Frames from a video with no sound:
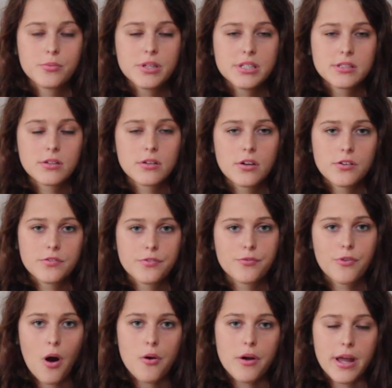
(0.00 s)
we sort of
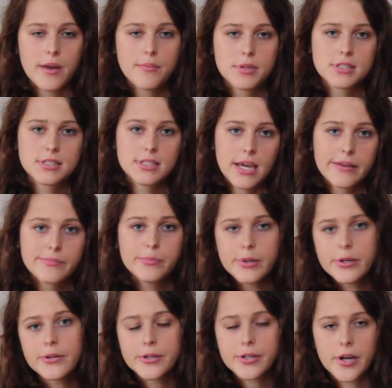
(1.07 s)
wrote him and said,
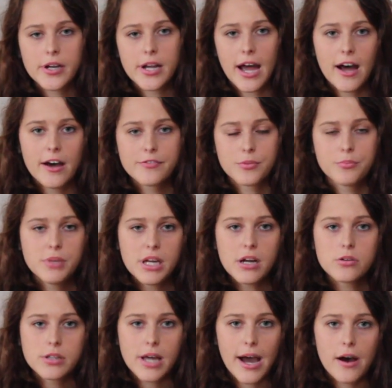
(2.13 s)
we're going to have a
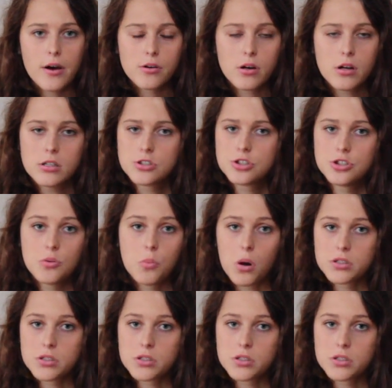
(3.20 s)
meal now, do you